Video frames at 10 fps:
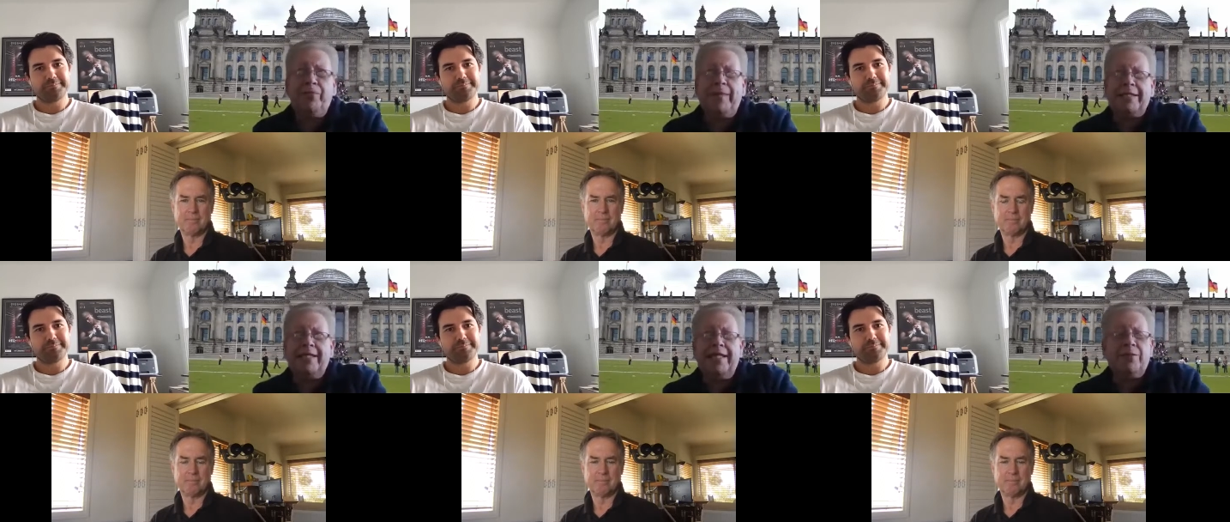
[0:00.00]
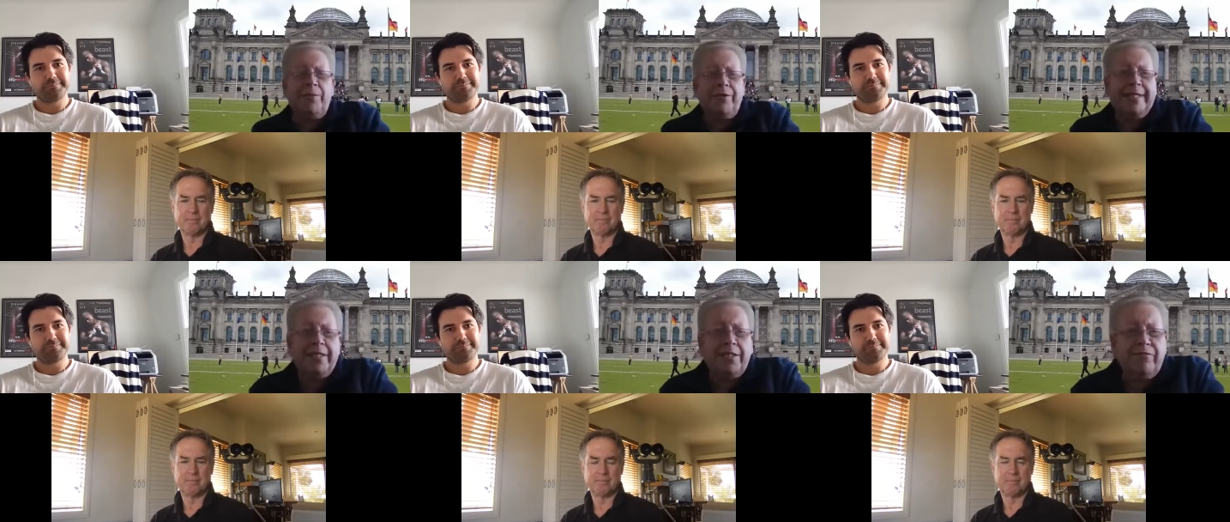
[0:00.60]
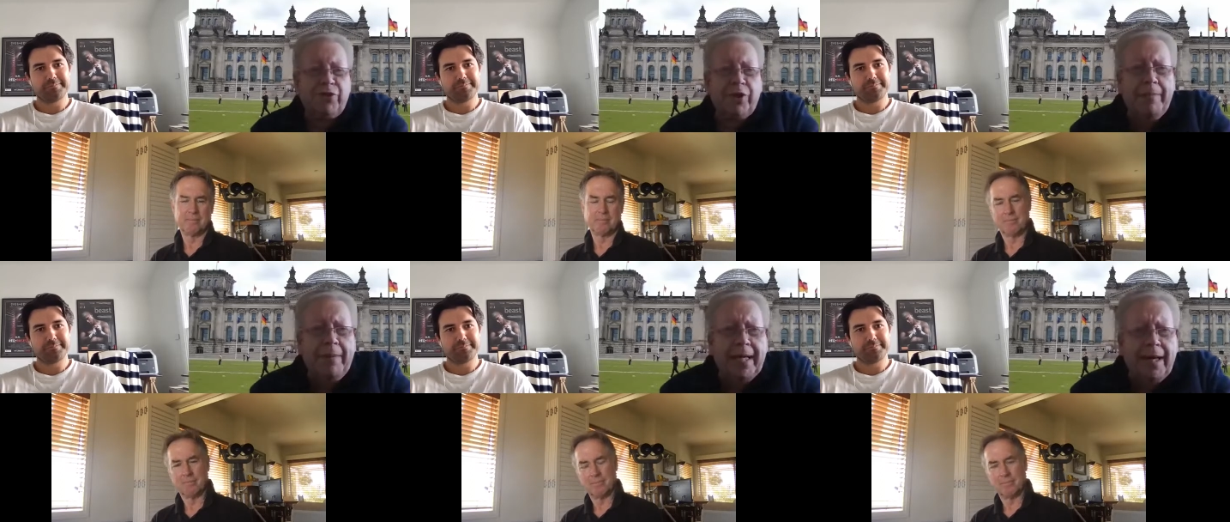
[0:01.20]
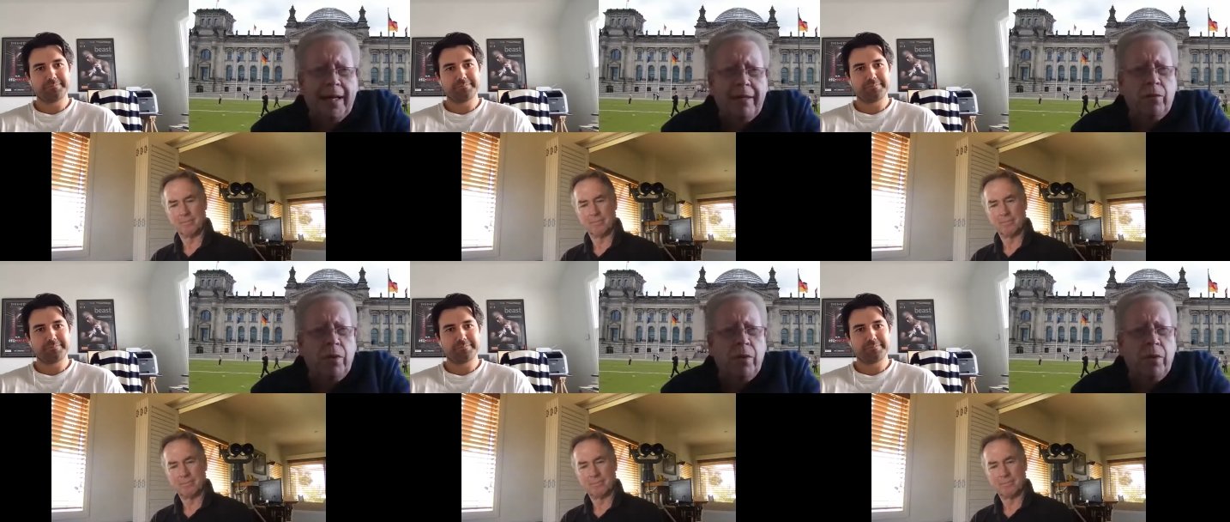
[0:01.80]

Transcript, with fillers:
Speaker 1: you about the experience of Tribeca.